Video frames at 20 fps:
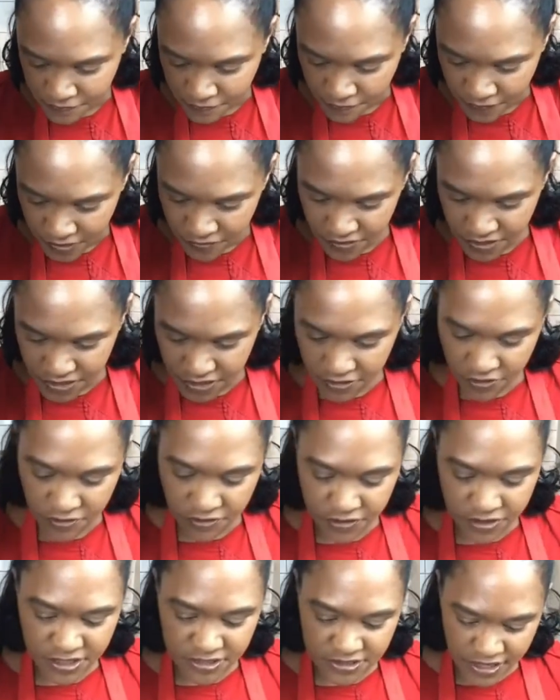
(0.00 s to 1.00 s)
Vegan
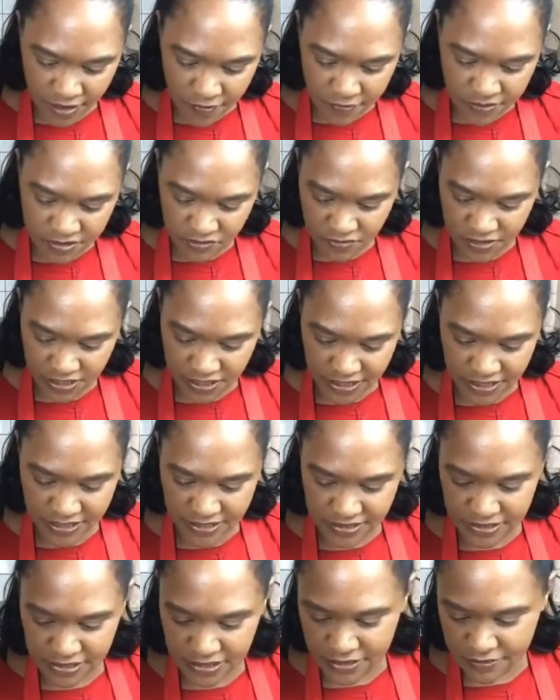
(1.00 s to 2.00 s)
cookies. That one's really
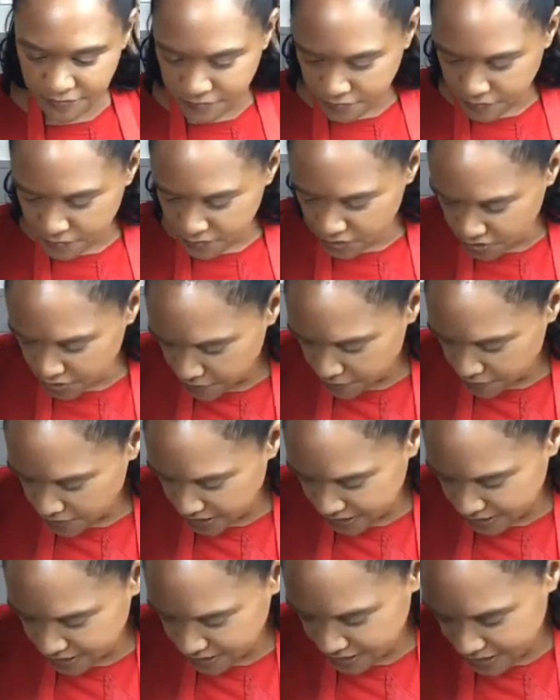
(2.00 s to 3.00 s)
easy. So I'll put
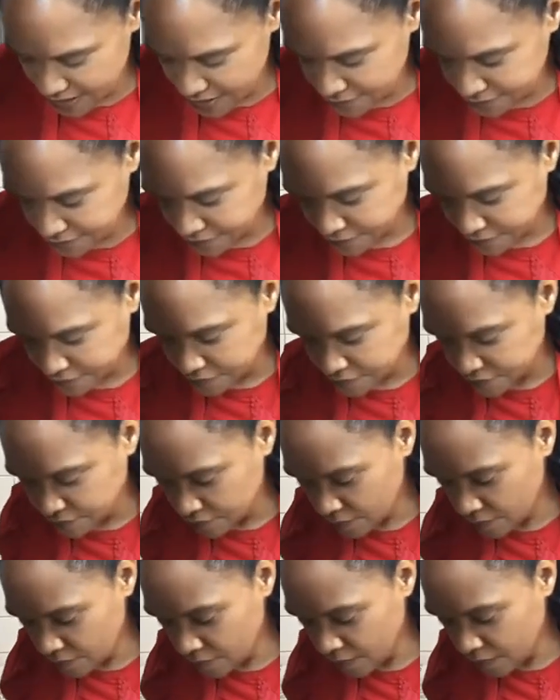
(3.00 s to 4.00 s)
that down.
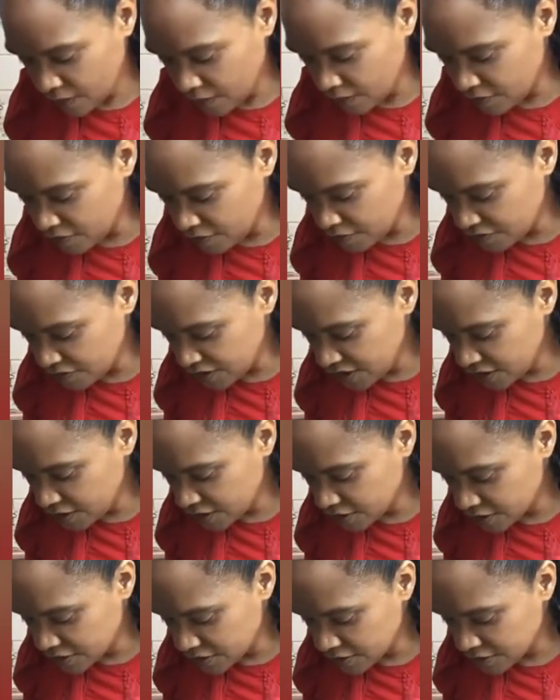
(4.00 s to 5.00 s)

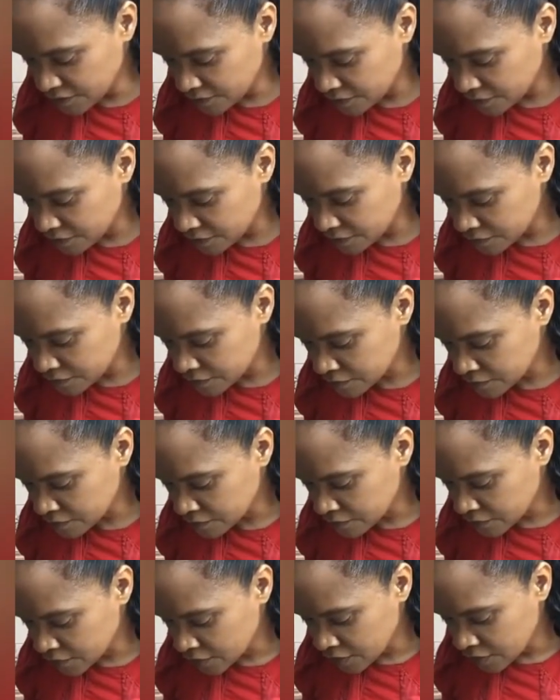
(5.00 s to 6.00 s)
Vegan
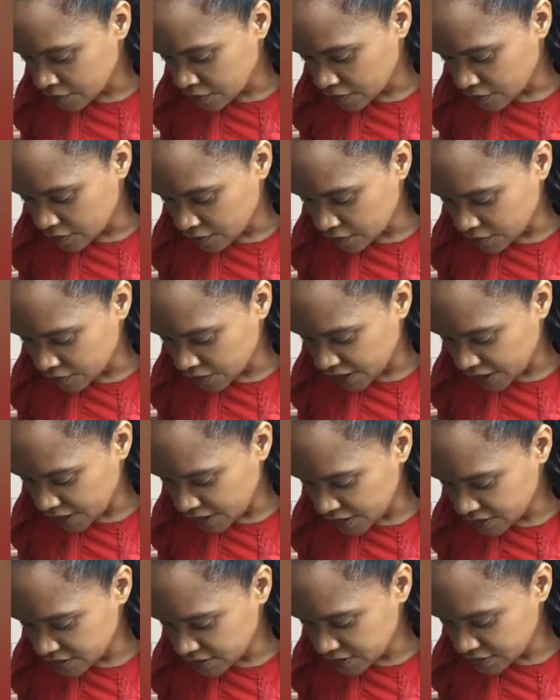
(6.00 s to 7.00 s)

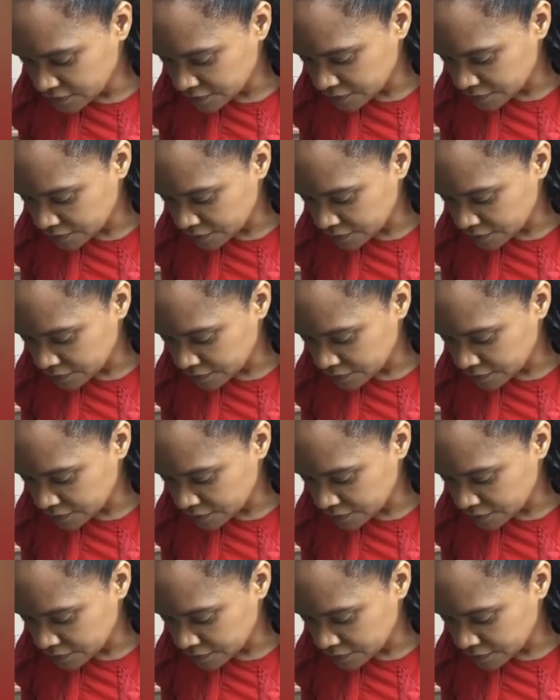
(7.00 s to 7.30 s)
cookies.